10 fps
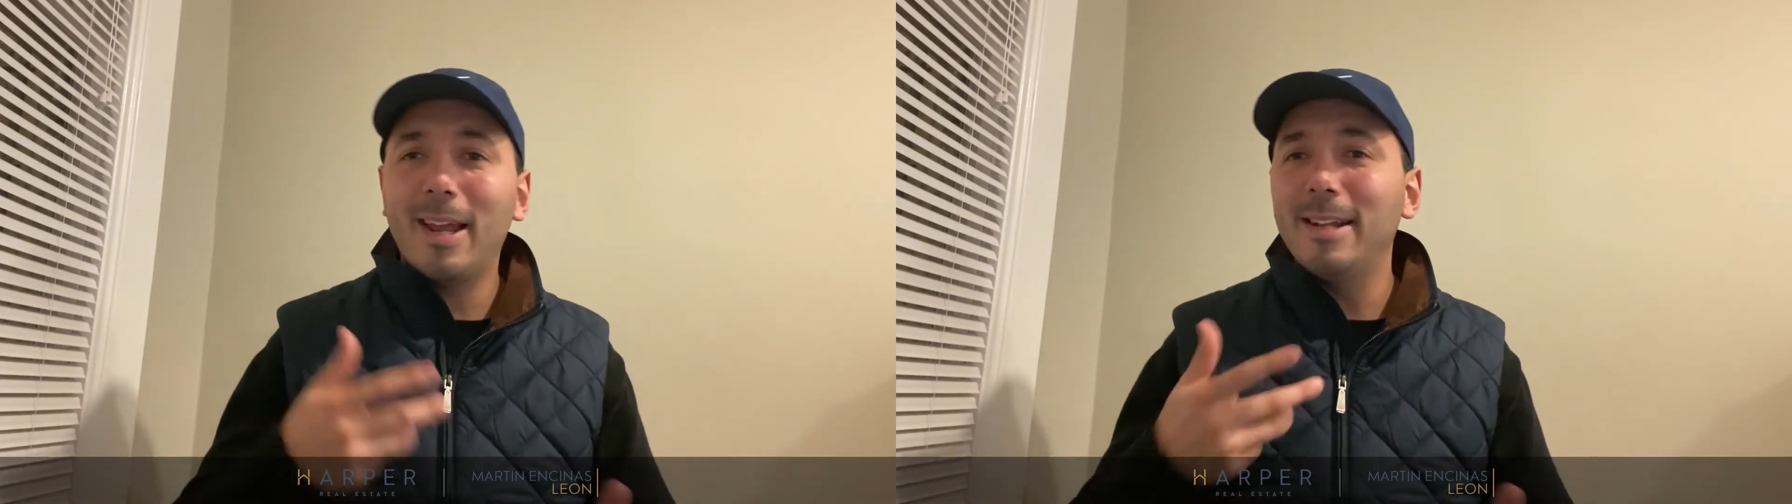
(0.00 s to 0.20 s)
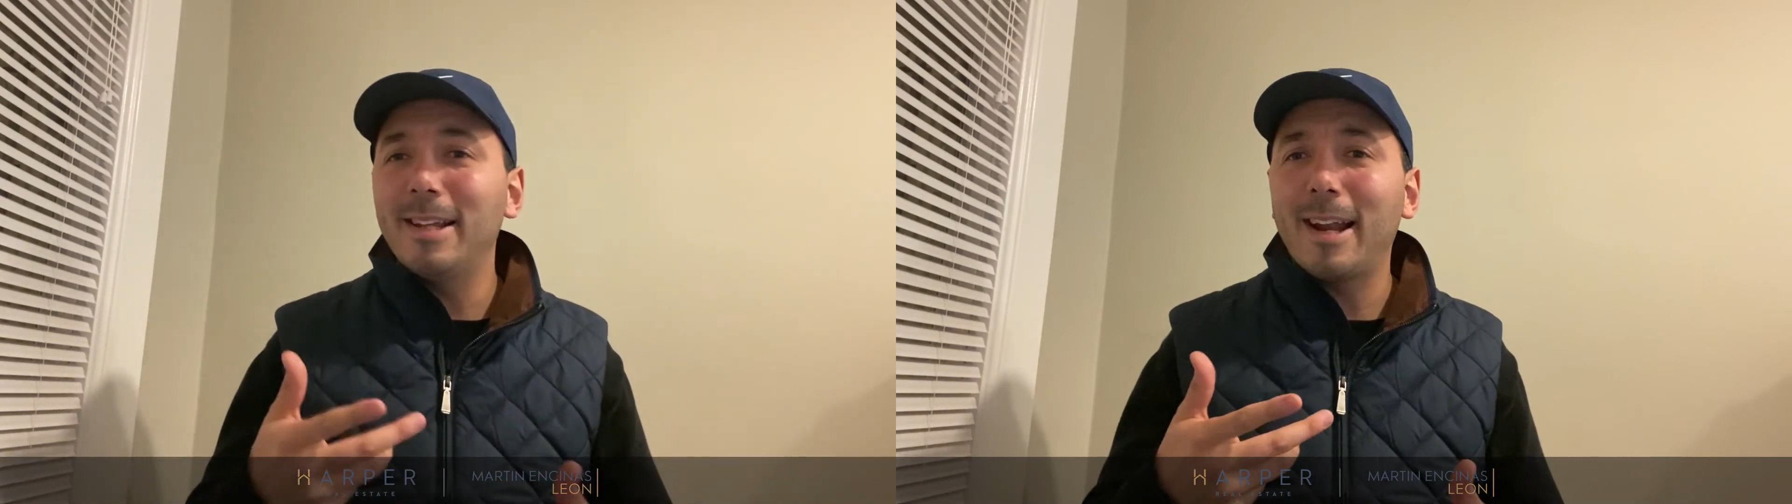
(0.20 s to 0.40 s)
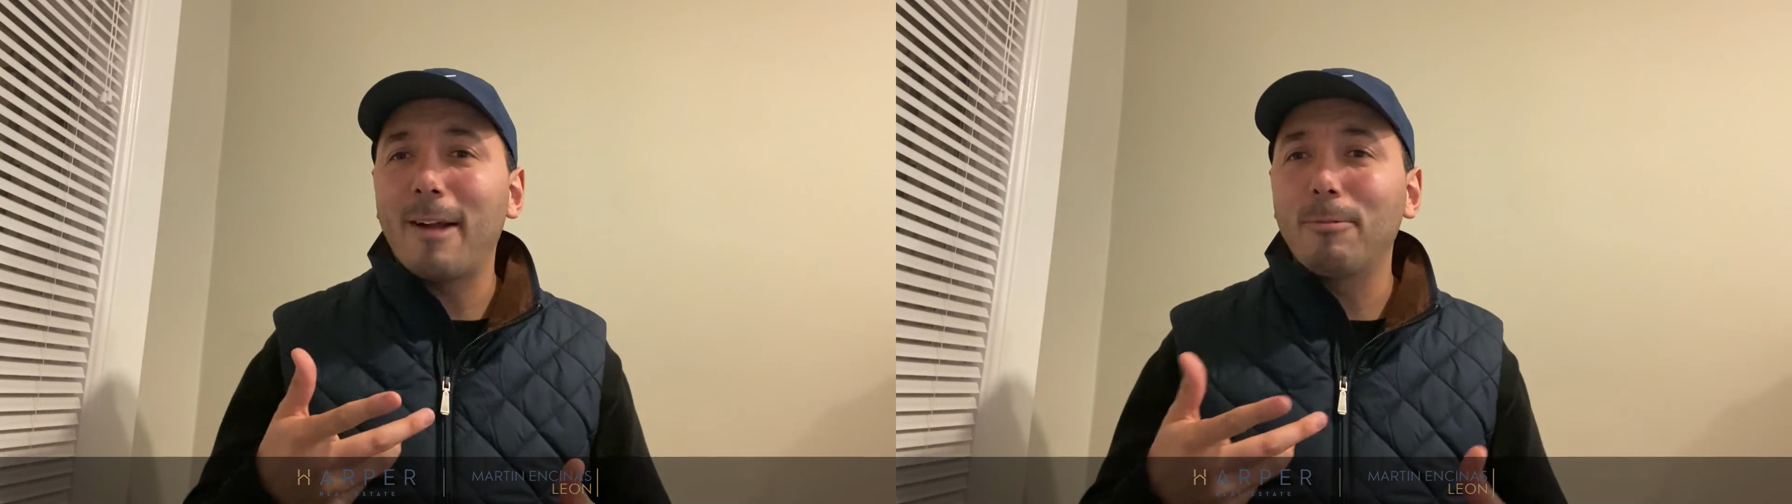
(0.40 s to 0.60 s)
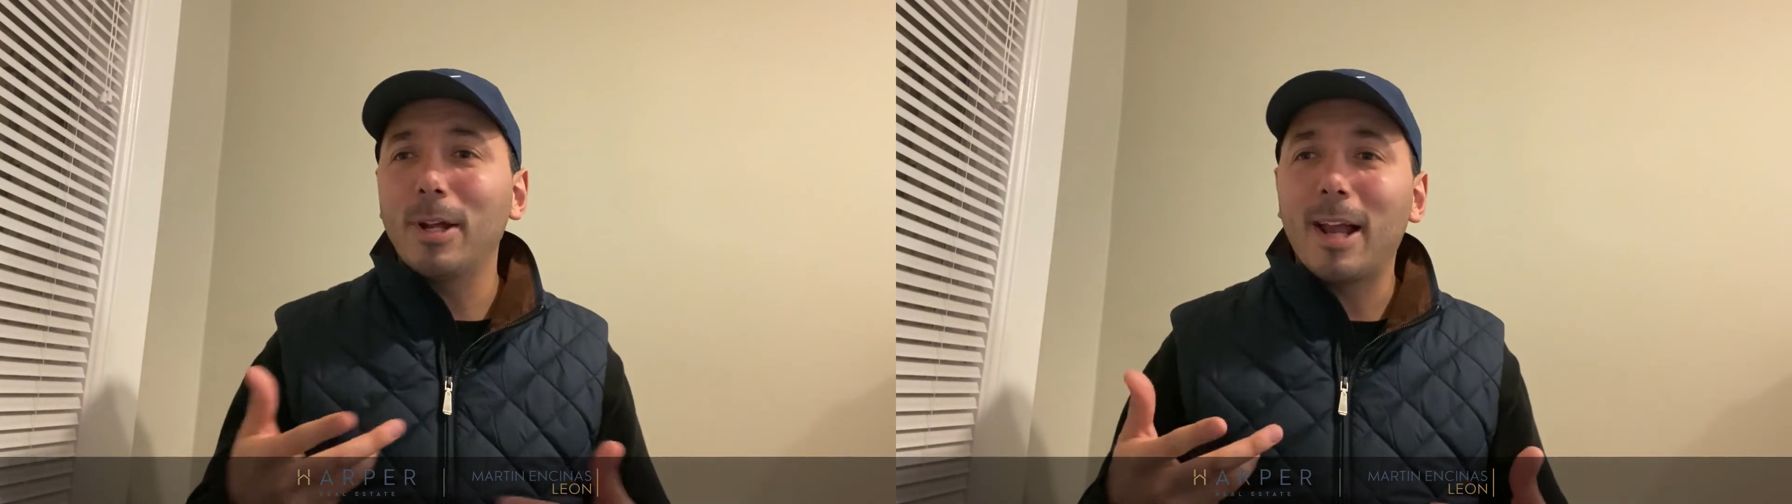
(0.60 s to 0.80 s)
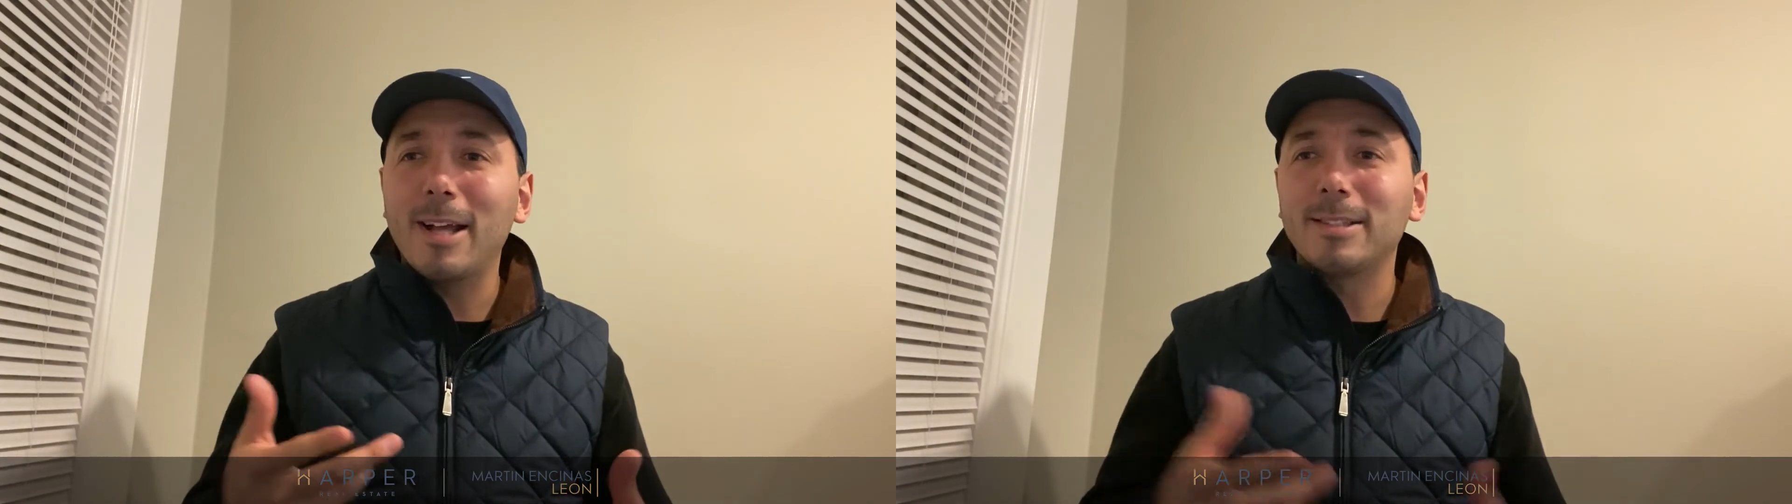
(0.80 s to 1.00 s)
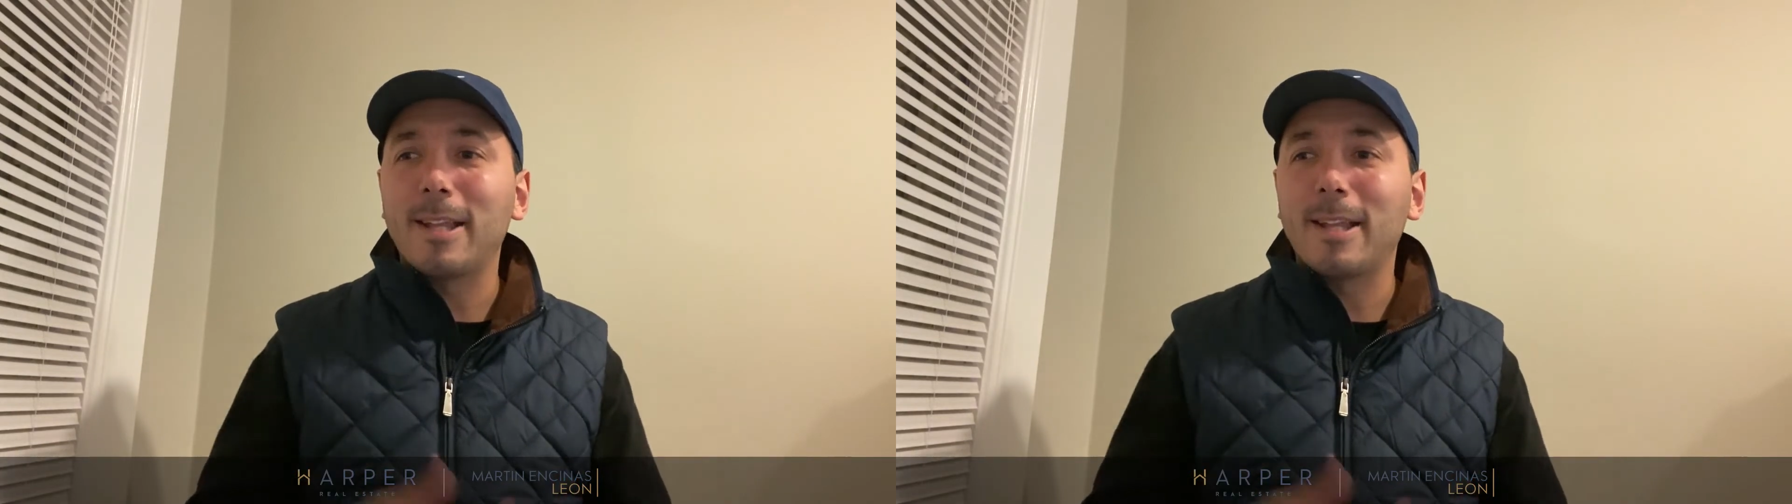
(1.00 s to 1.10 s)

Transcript: And then I realized